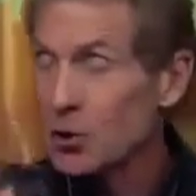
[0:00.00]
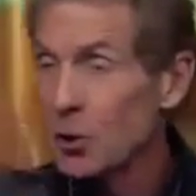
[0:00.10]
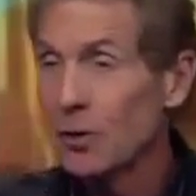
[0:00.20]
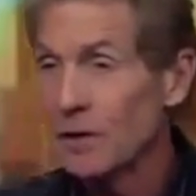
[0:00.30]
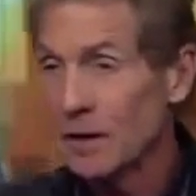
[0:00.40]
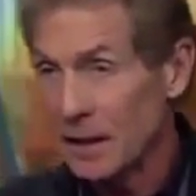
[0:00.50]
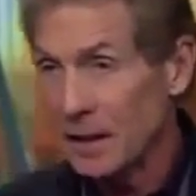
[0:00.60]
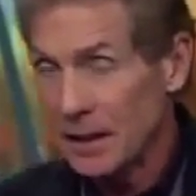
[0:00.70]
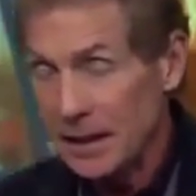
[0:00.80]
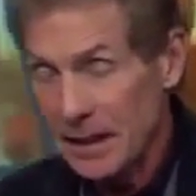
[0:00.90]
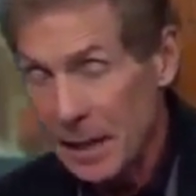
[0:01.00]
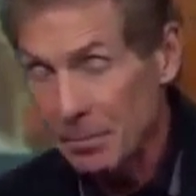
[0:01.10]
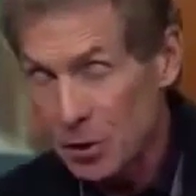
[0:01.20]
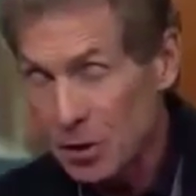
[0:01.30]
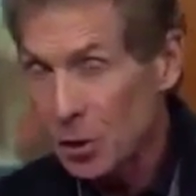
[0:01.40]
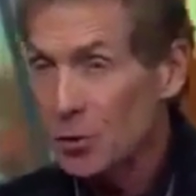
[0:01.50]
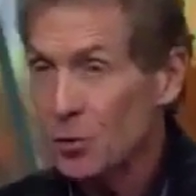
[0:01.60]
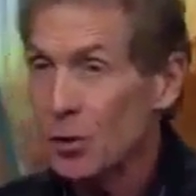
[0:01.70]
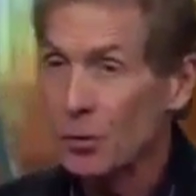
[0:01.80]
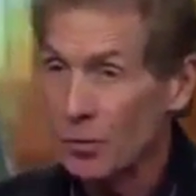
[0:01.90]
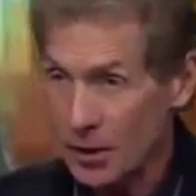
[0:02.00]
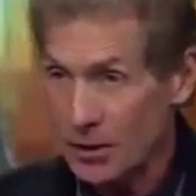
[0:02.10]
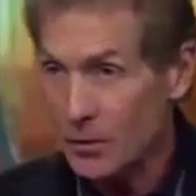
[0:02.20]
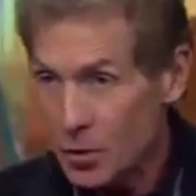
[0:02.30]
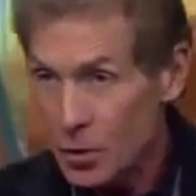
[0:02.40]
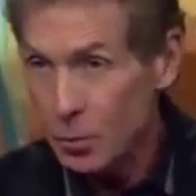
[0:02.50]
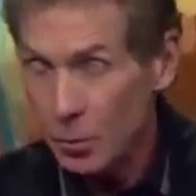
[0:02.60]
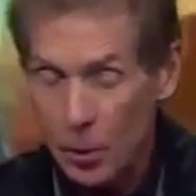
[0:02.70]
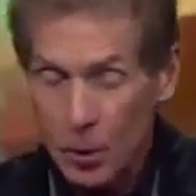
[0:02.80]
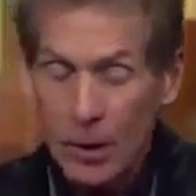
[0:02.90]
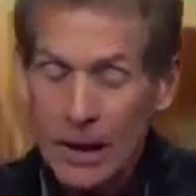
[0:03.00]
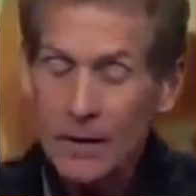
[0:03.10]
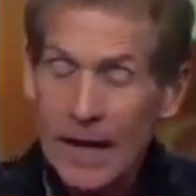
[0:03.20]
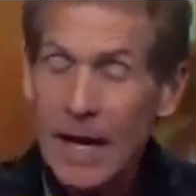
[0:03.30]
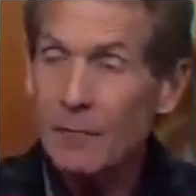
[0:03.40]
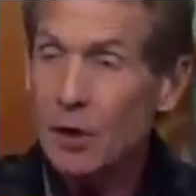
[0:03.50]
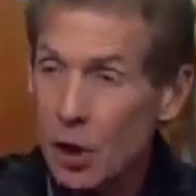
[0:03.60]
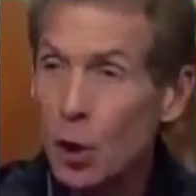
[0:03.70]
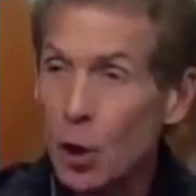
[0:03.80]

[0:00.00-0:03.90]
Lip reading: also that the Indianapolis Colts were going to get to the Super Bowl. They have the